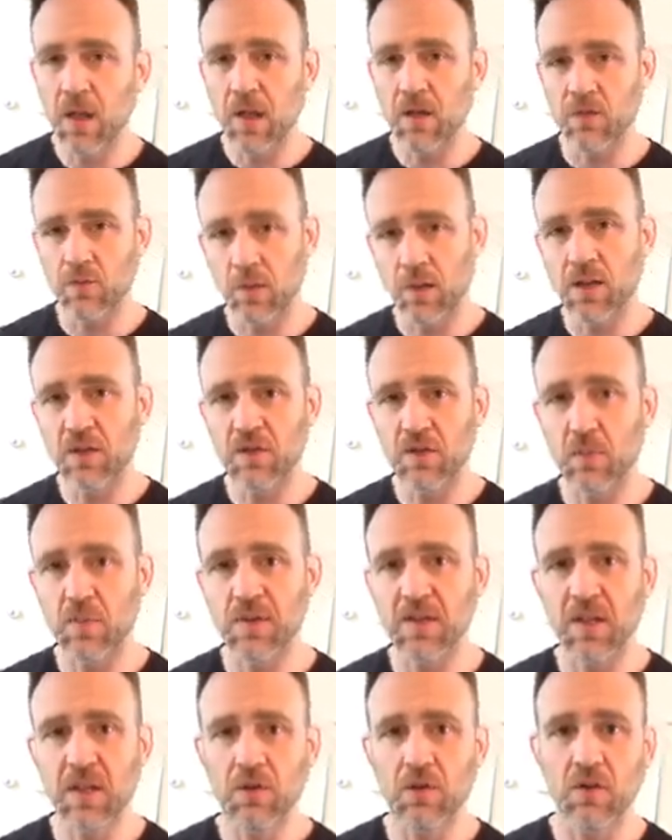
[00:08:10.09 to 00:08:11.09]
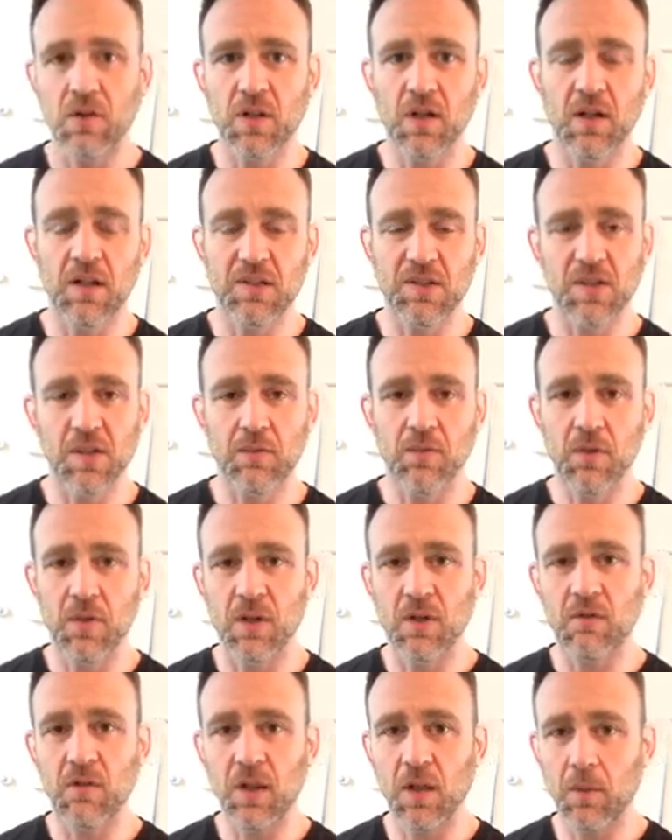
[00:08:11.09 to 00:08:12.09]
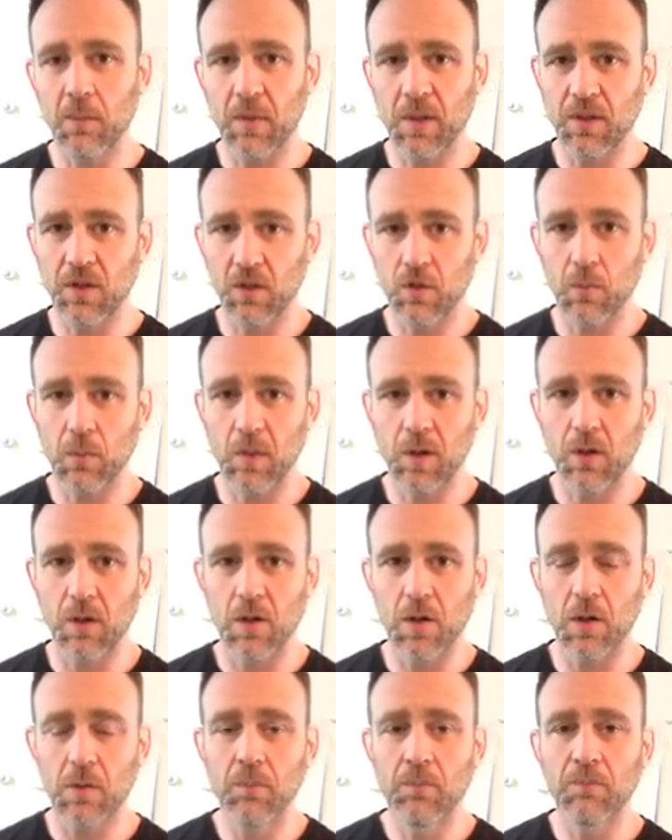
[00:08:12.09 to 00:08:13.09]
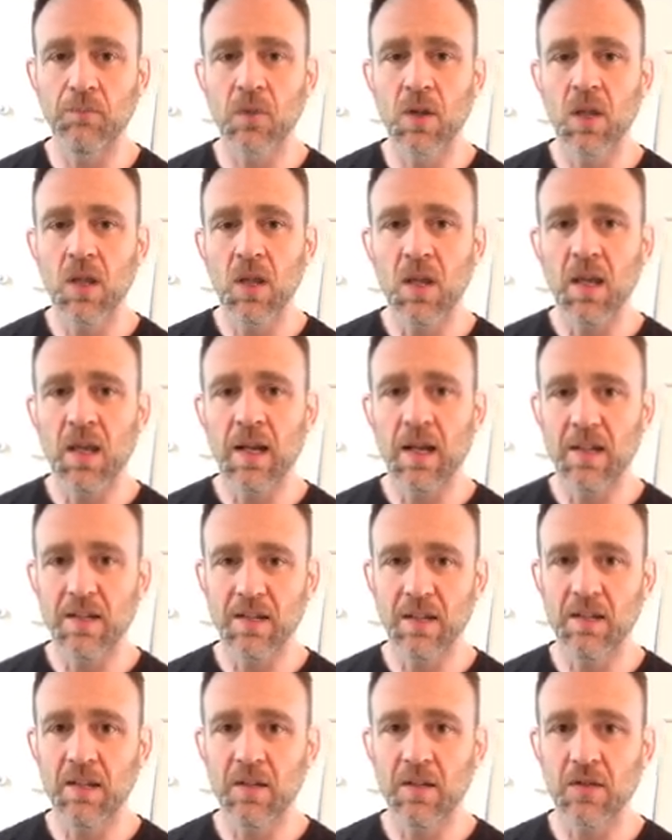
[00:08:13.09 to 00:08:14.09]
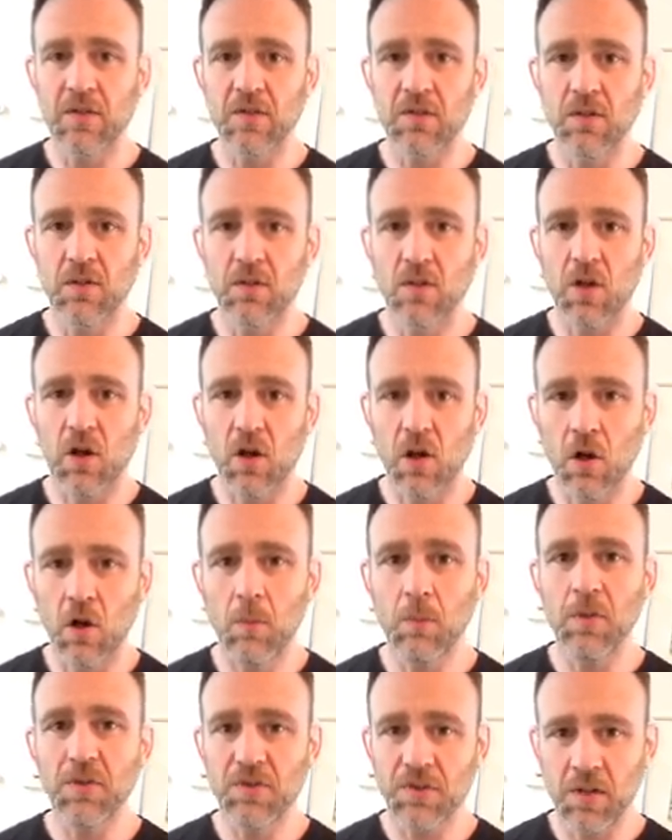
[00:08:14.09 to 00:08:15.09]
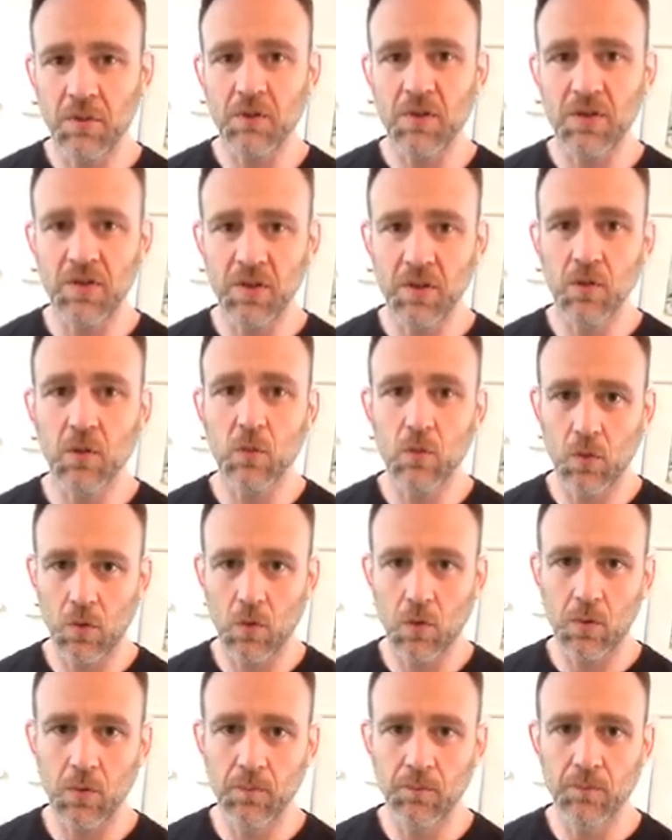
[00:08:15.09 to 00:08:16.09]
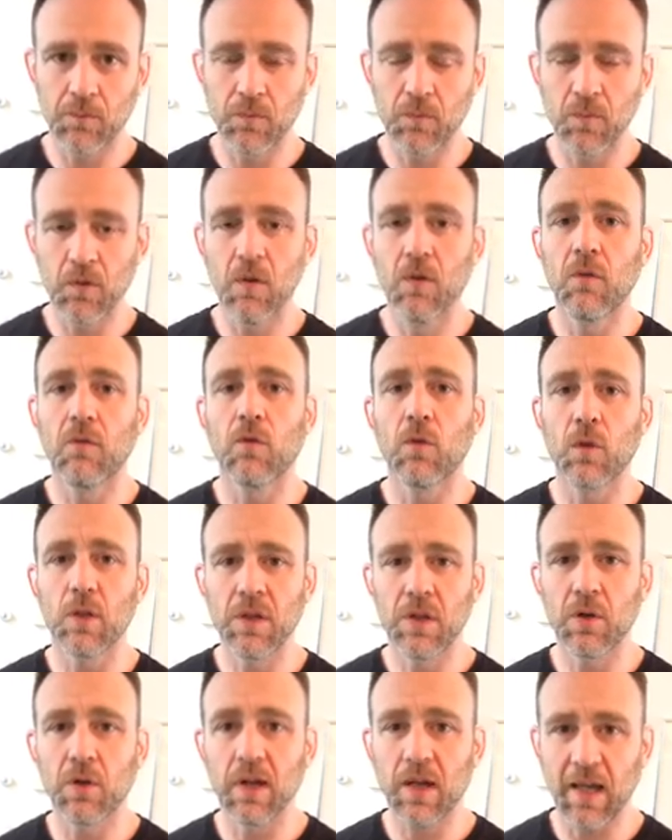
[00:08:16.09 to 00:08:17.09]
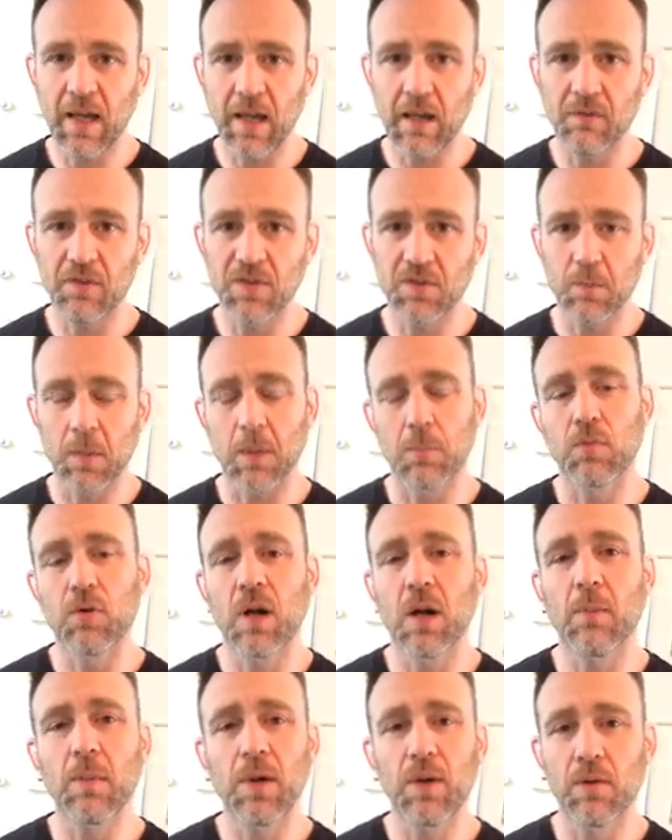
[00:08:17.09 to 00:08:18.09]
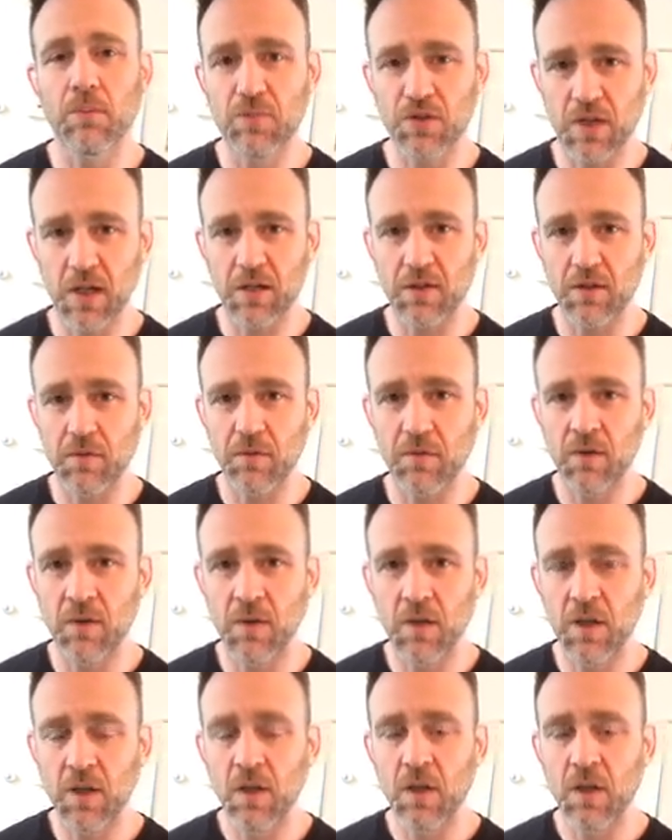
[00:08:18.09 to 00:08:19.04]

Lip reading: I was working on this particular concept for developing the open guard, and I did this almost every single roll for a year and a half as my primary objective.